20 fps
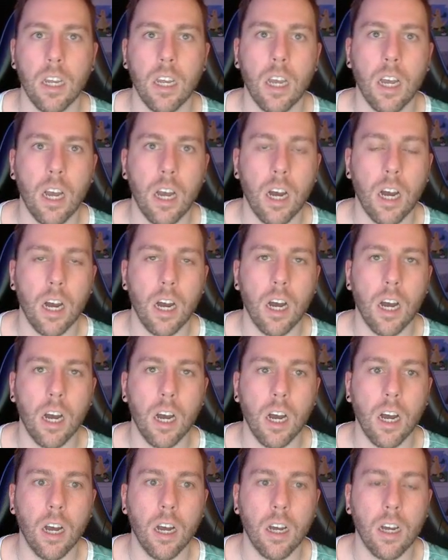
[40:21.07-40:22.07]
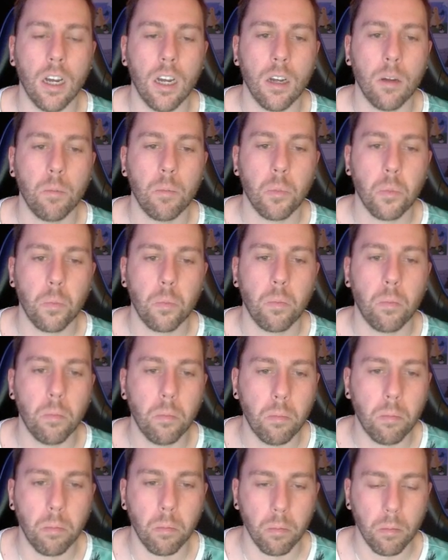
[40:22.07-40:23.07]
uh,
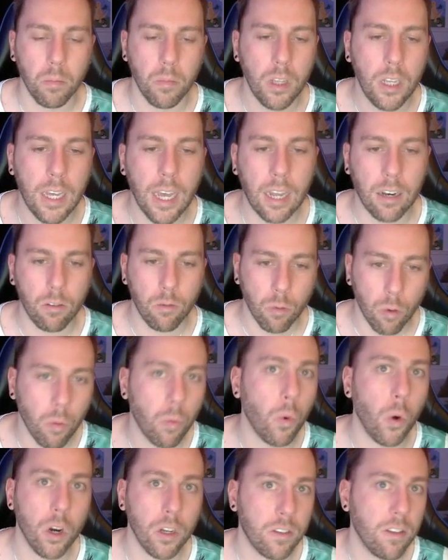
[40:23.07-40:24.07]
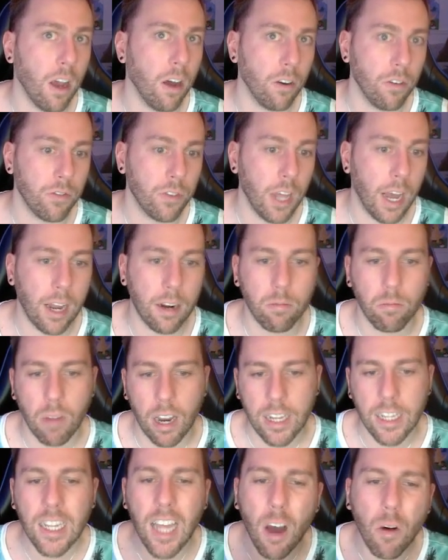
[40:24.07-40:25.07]
get rewards out of that.
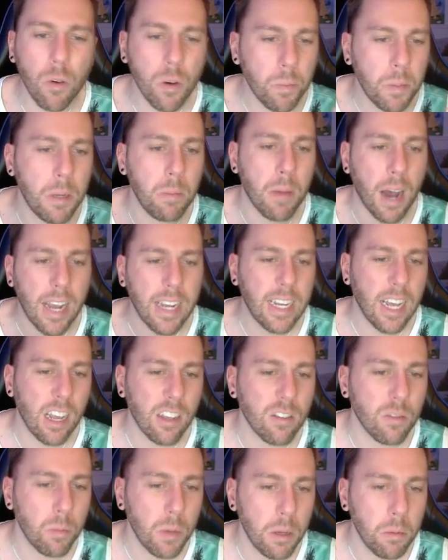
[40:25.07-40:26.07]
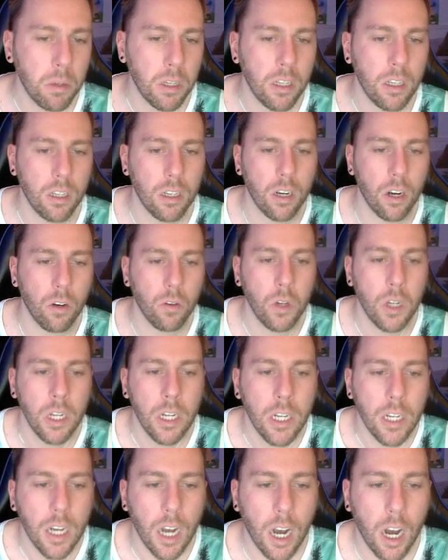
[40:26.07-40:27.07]
Like, that would be my guess, maybe, you know?
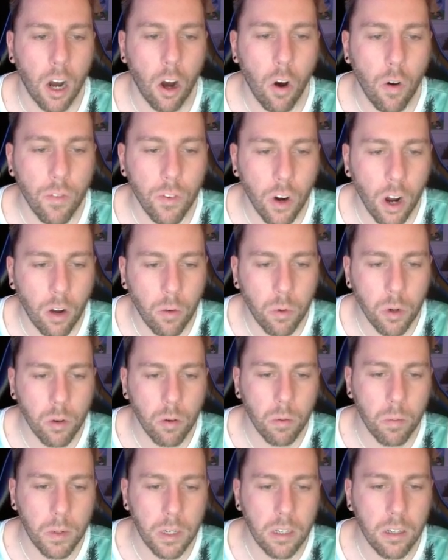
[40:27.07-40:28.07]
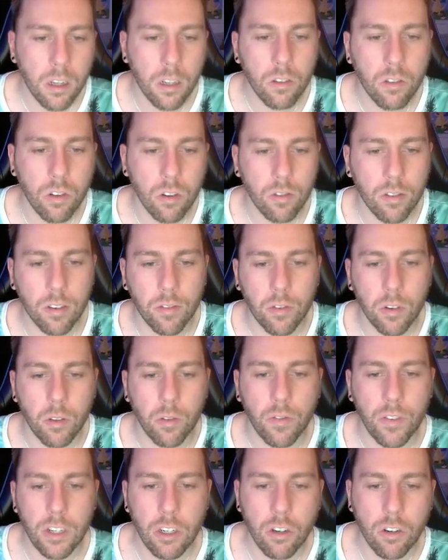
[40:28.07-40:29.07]
Overall, we were a bit conservative with
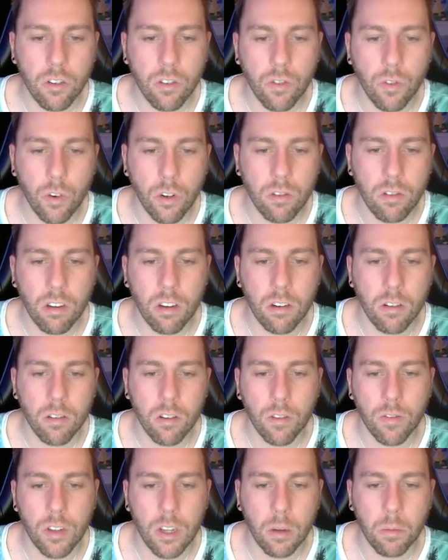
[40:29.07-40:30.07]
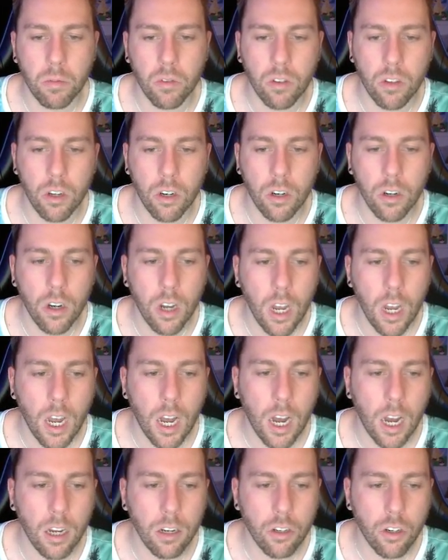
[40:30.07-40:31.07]
features for Seekers of the Obscure,
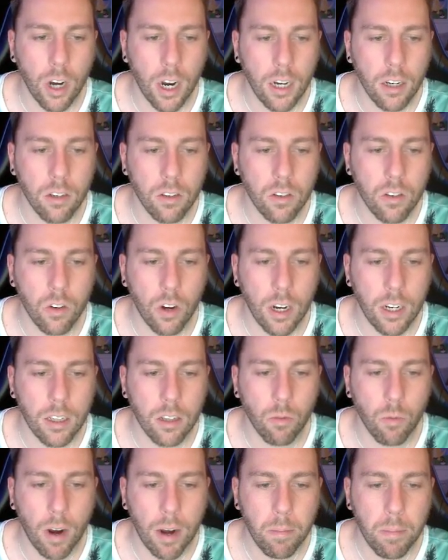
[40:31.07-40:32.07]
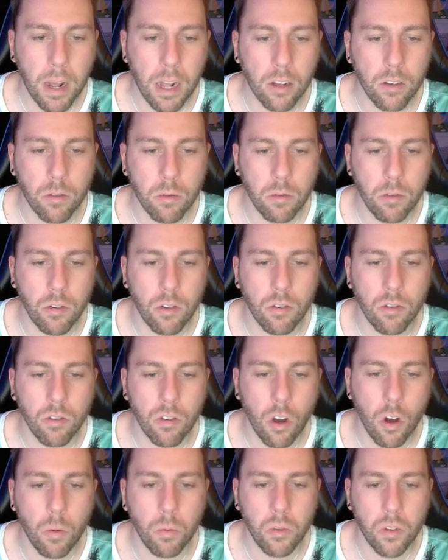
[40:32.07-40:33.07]
trying to strike the right balance between
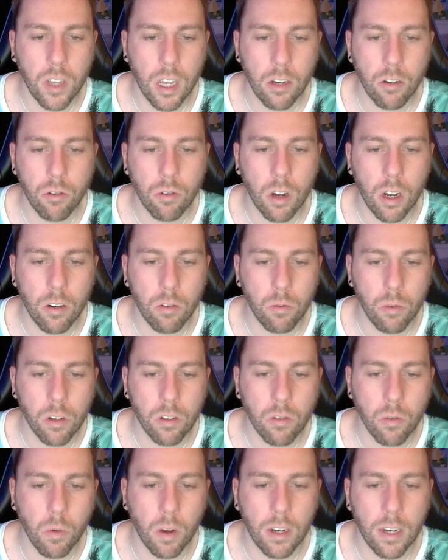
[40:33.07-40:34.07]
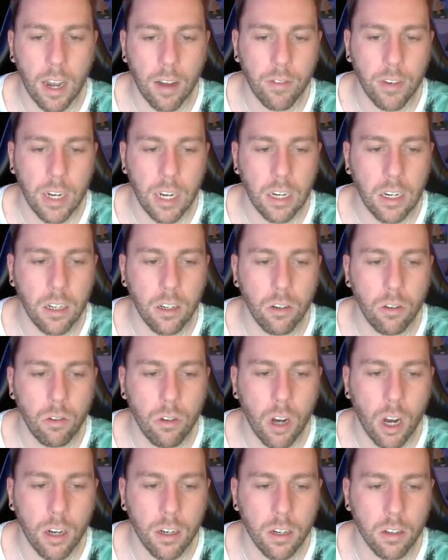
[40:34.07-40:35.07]
scope, schedule, and risk while navigating a new
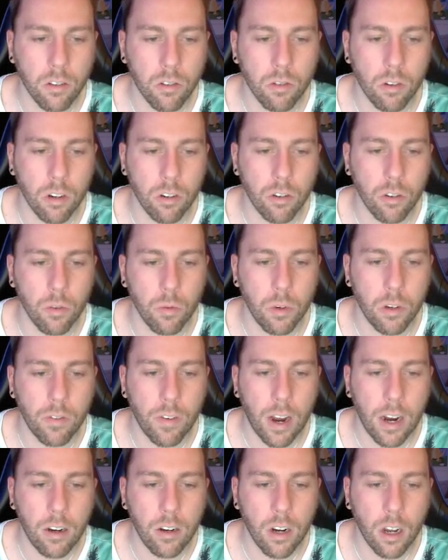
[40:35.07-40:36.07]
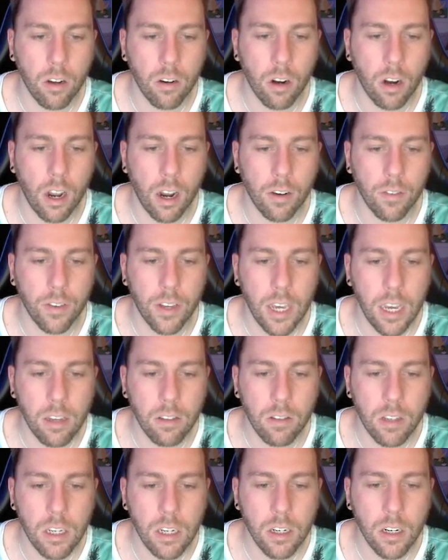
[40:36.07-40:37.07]
content structure. We've ironed out a lot of
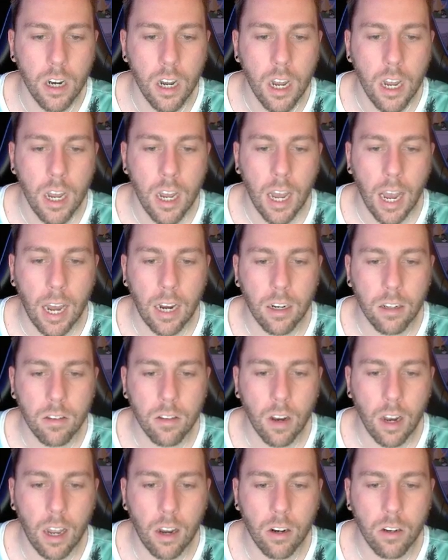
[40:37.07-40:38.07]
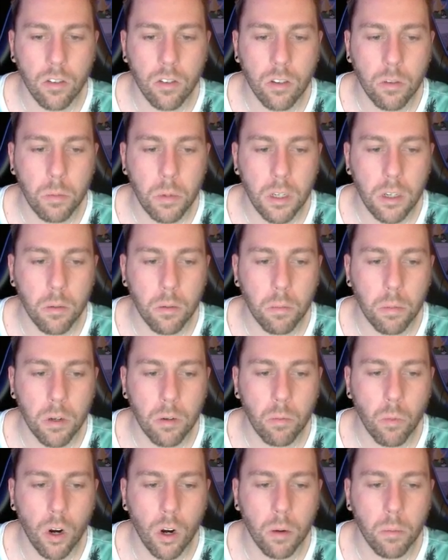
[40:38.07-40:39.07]
kinks here, and it's allowed us to be a
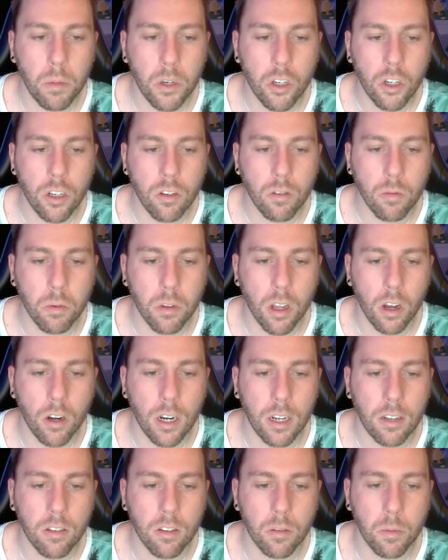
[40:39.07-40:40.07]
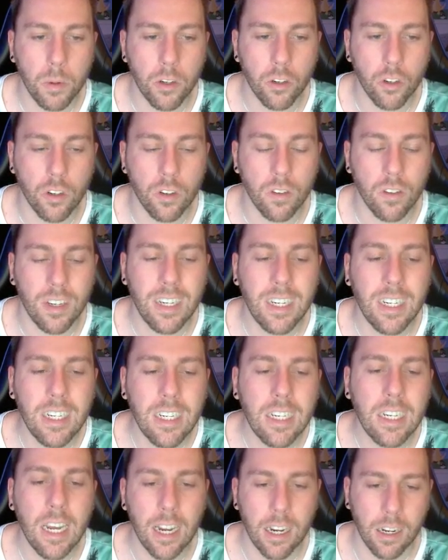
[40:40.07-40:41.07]
bit more ambitious with our next expansions.
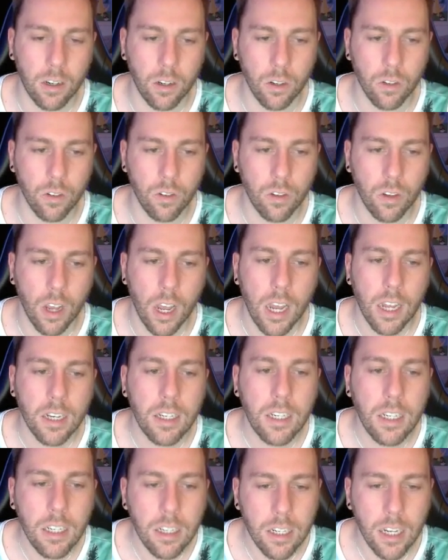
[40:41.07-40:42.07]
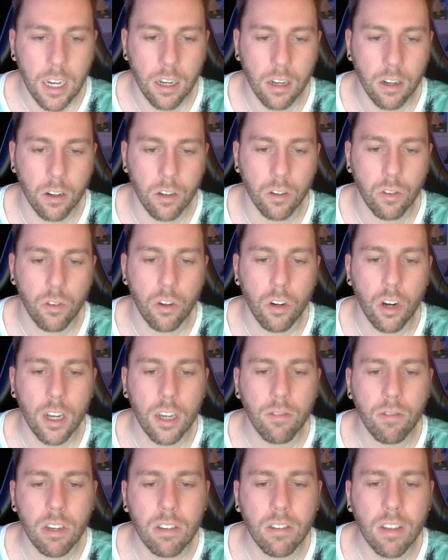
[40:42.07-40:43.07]
Details. Details. You're not
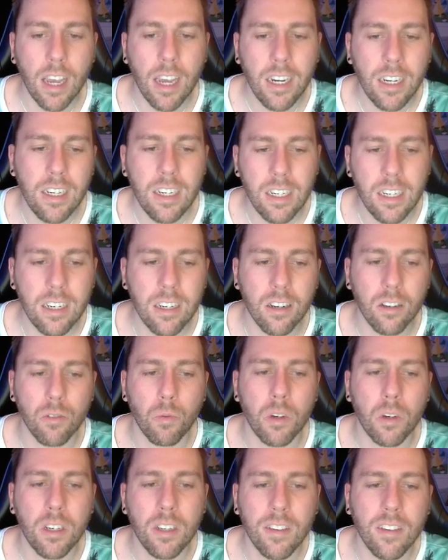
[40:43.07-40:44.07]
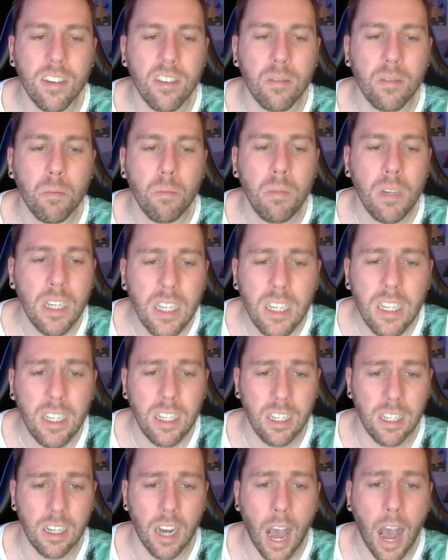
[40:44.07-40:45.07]
giving us any details. What does this
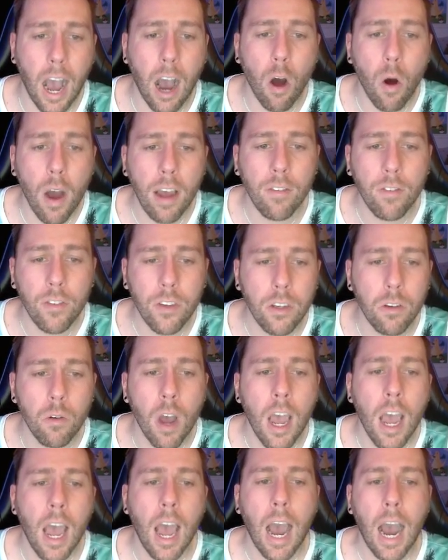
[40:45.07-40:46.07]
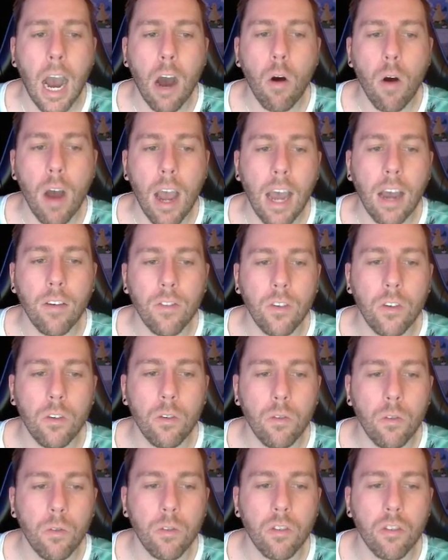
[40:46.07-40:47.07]
mean? How have
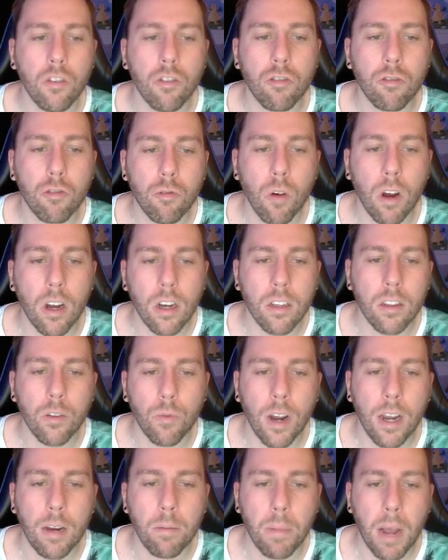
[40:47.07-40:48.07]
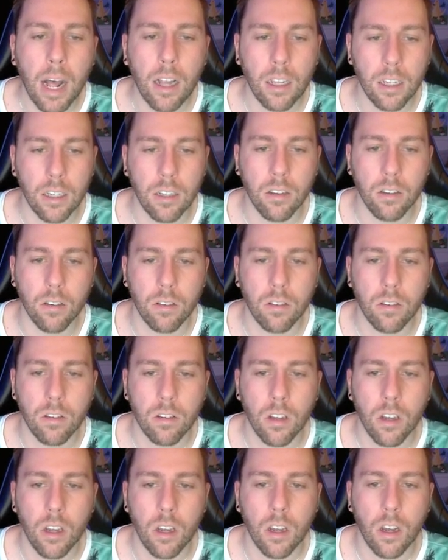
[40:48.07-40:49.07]
you struck the right
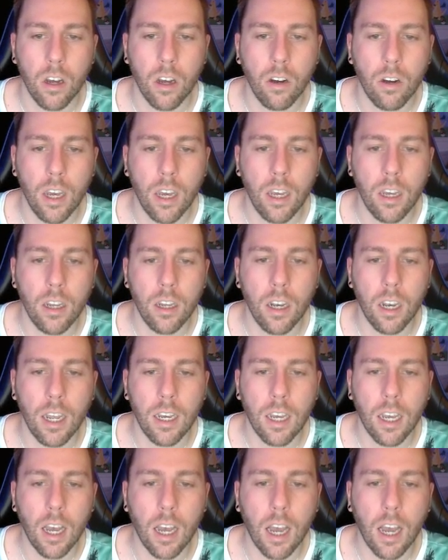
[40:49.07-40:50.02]
balance? Okay, like